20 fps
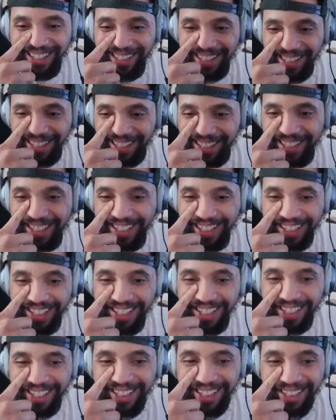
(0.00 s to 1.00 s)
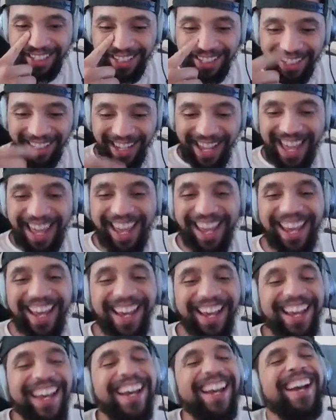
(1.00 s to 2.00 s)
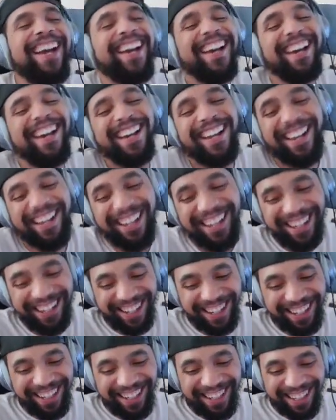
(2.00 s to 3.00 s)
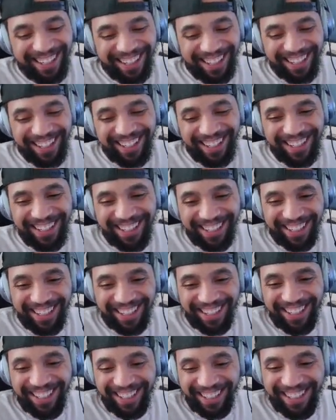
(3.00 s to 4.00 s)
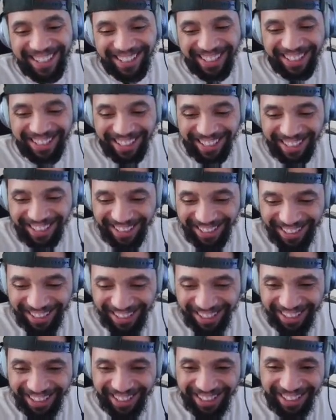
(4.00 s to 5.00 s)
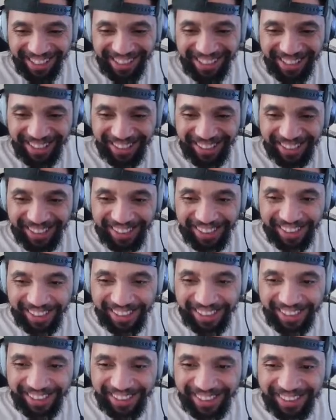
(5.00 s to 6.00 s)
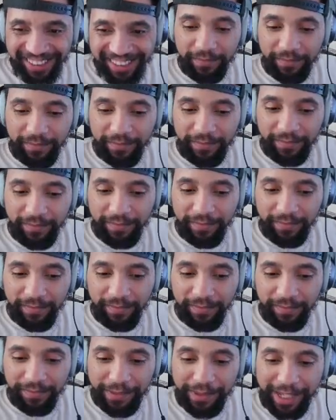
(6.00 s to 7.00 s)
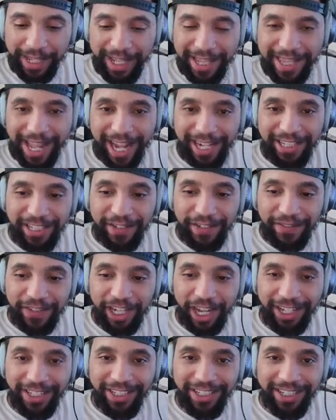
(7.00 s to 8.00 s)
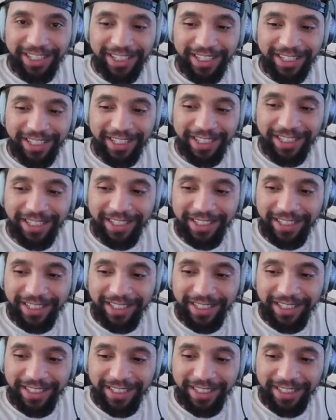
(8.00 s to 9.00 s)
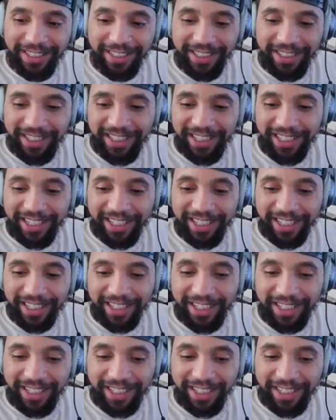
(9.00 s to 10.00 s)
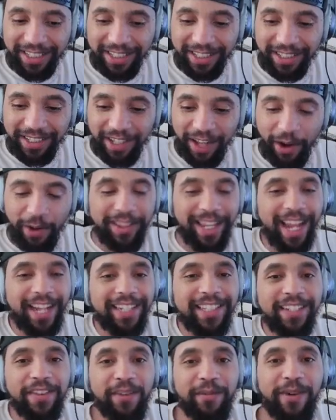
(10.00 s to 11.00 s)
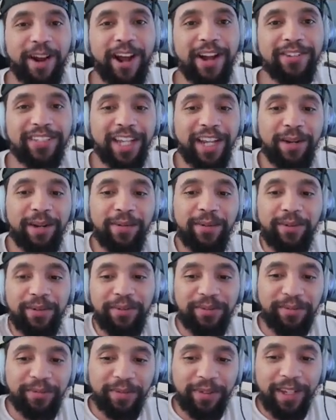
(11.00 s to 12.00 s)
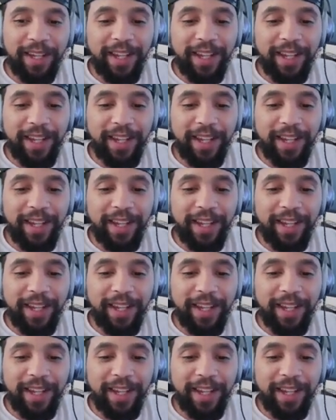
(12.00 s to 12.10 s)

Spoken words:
personally wet himself at the Battle of Badenhill. And the aptly named Sir Not Appear. And deeds were to be retold throughout the centuries. The Knights of the Round Table.